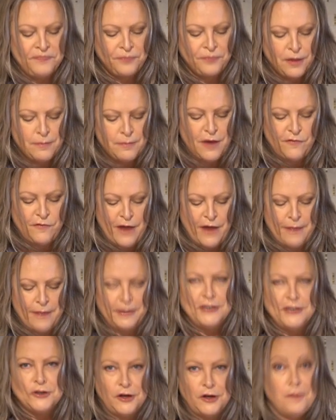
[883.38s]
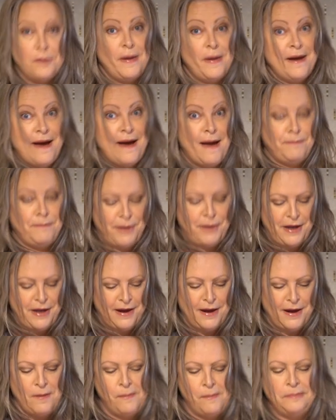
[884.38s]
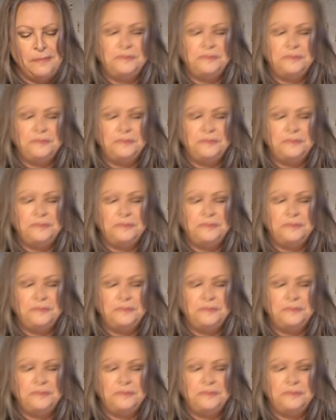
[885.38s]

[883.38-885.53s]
My family's gonna be happy.